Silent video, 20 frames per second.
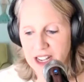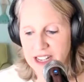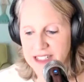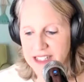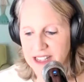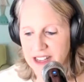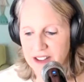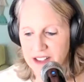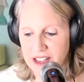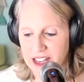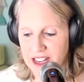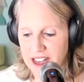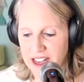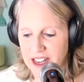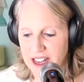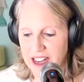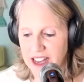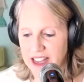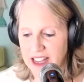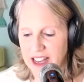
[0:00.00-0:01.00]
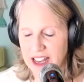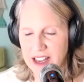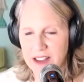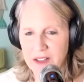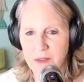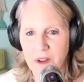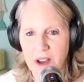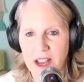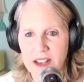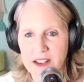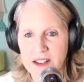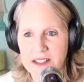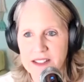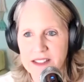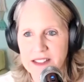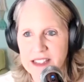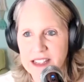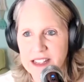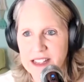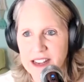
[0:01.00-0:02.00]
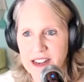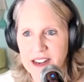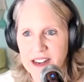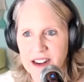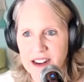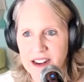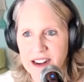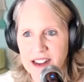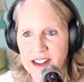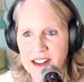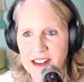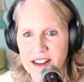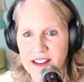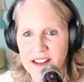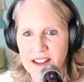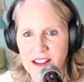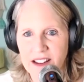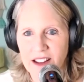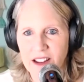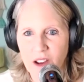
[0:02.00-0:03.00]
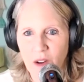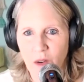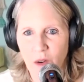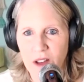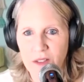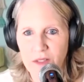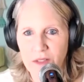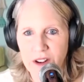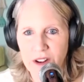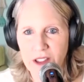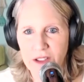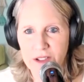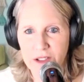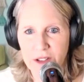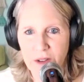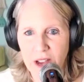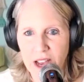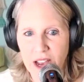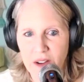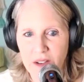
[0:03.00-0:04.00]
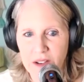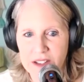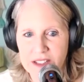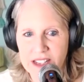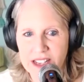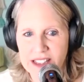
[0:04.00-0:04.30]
I tell you, I, I I could sit here and go on for another two hours.